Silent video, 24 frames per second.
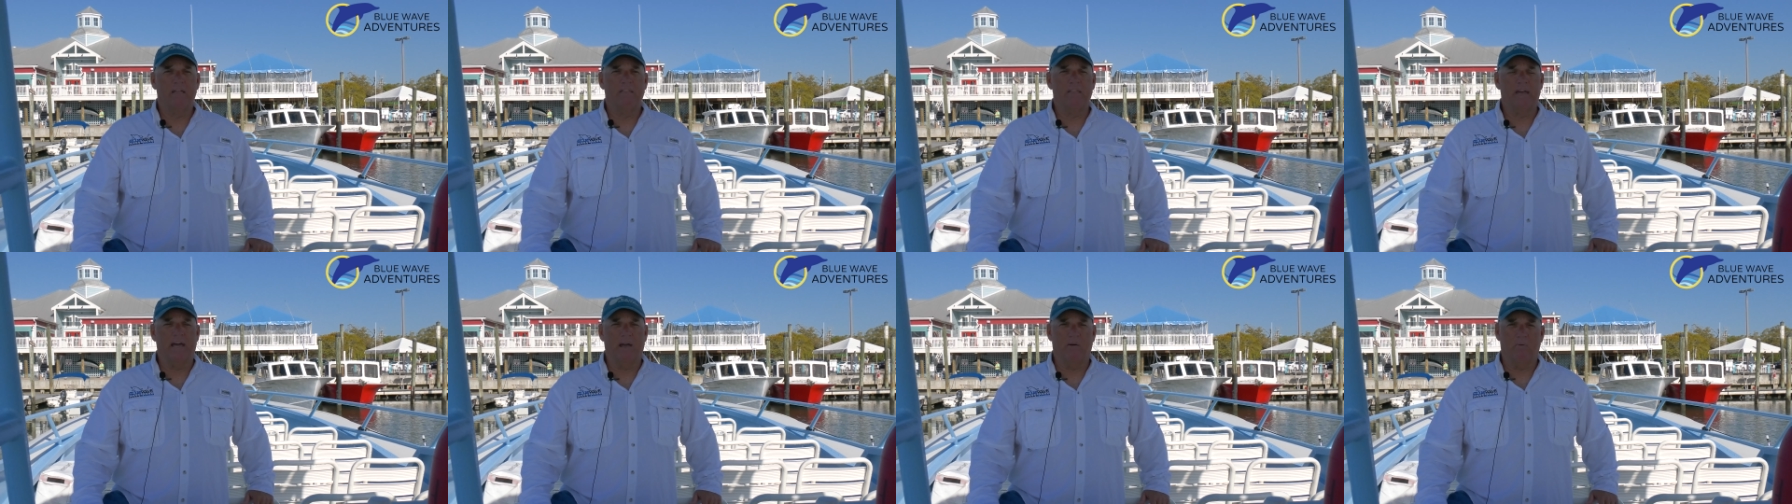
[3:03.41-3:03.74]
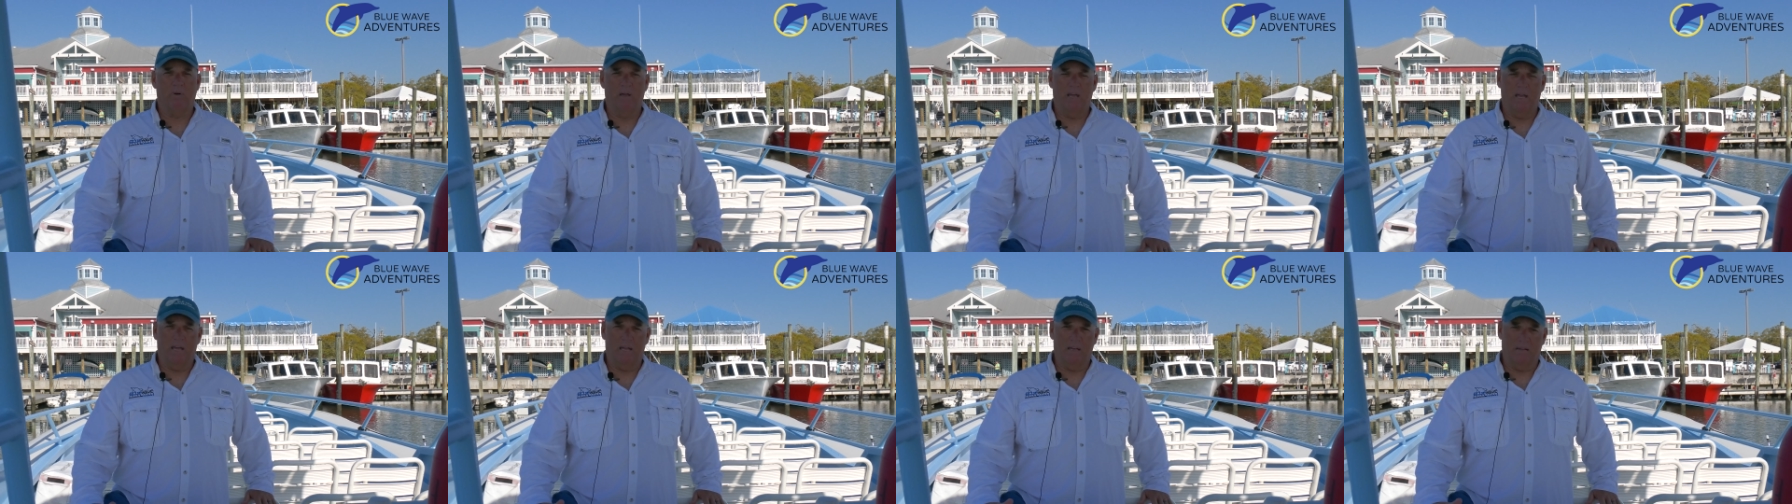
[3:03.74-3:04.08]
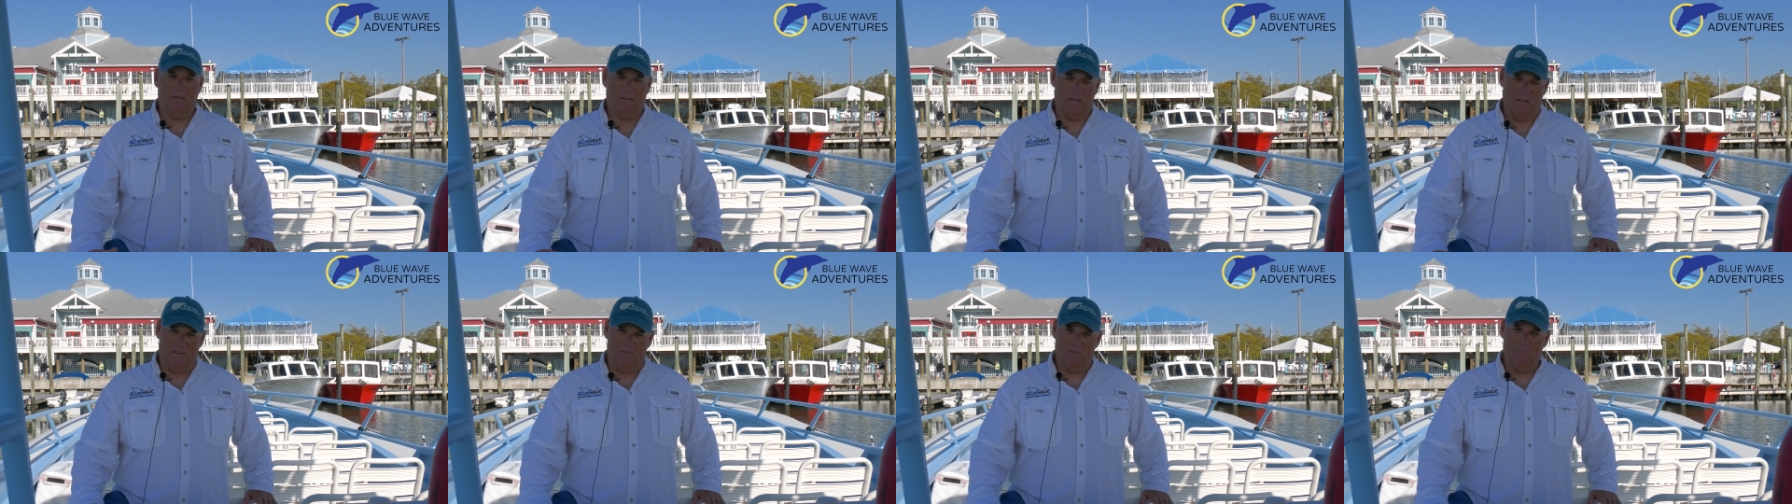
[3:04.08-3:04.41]
That way
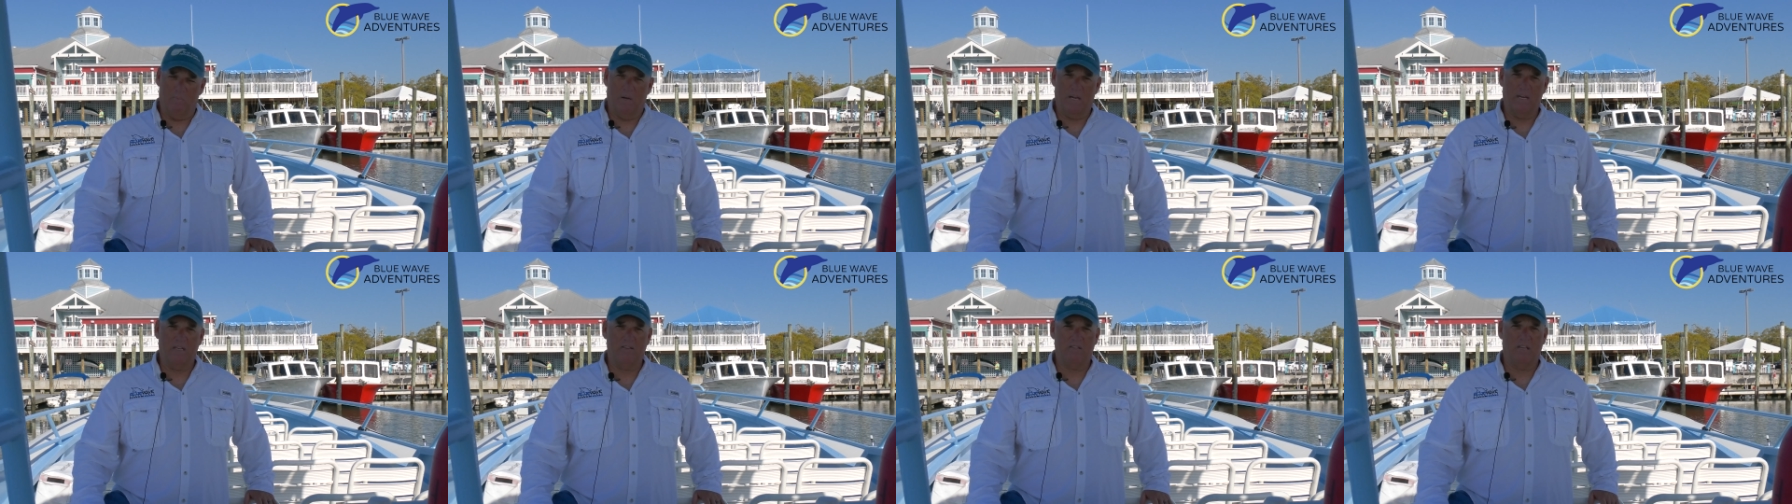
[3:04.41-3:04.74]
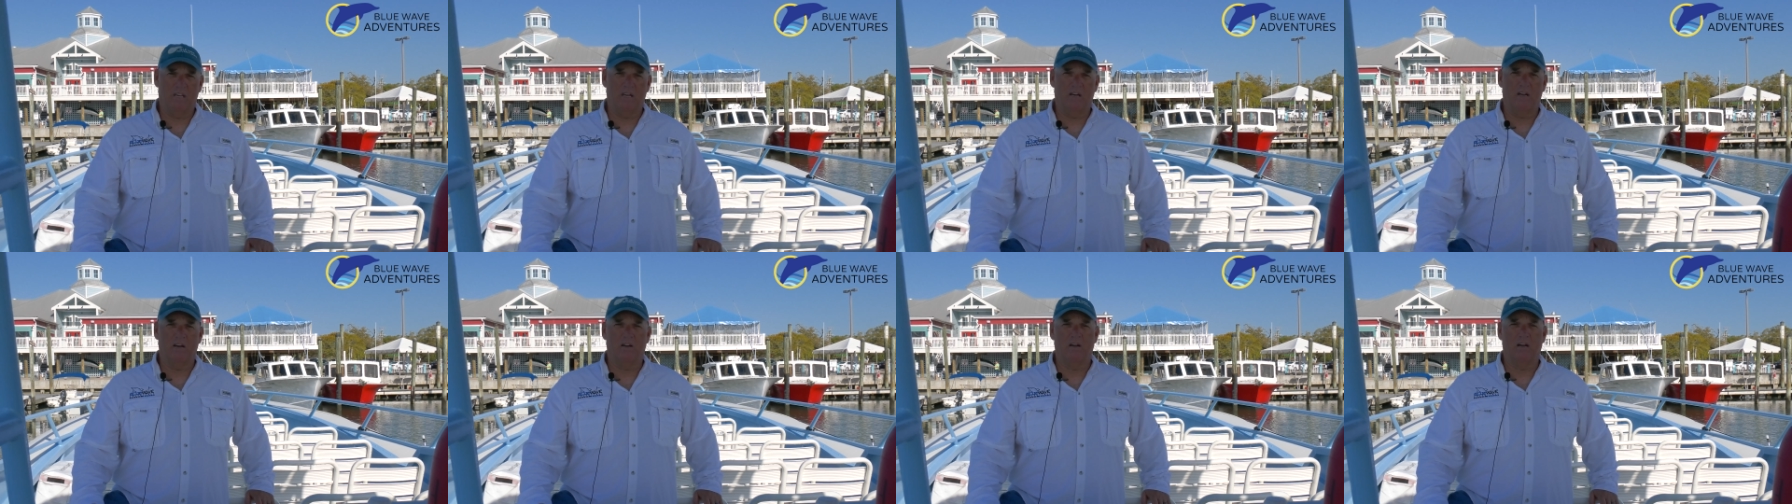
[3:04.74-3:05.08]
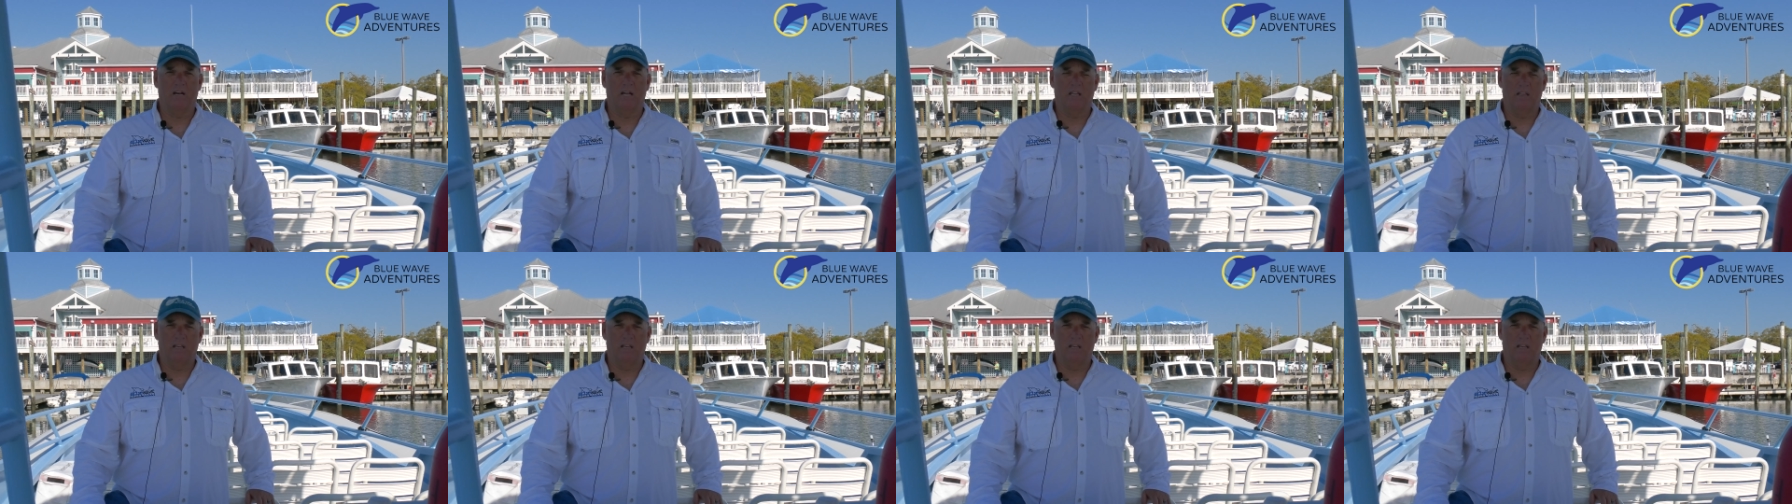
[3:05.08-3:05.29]
everybody's here,